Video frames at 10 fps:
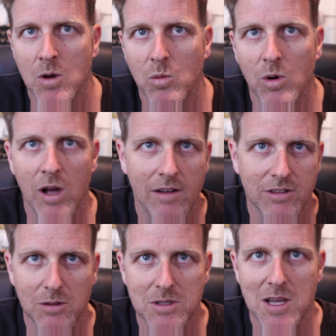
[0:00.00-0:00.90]
we'll have
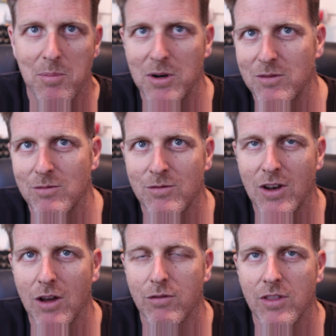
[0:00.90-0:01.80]
to do a separate
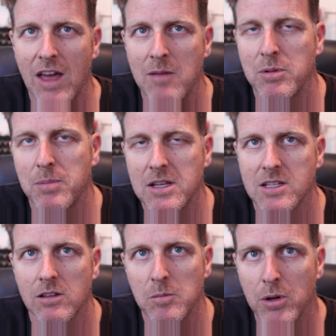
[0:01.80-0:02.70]
video for that, but
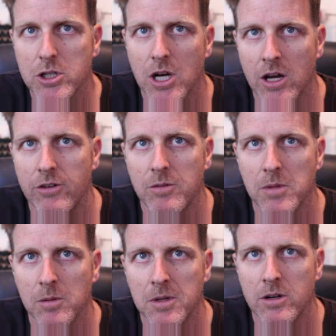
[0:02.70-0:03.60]
basically push 100
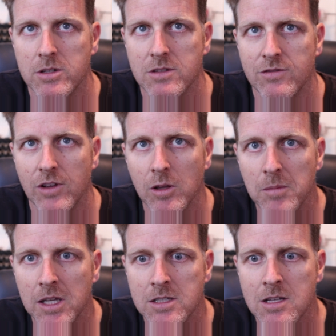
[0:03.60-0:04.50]
millimeters of
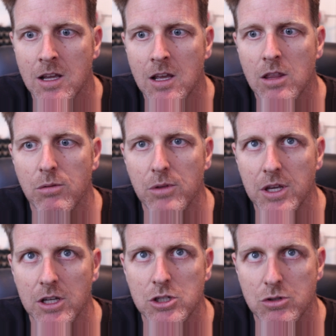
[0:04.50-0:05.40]
filament through the
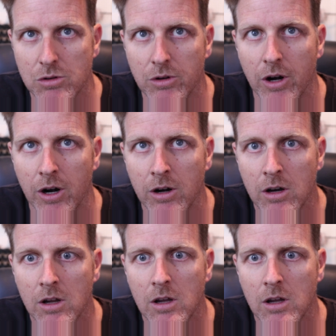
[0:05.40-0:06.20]
extruder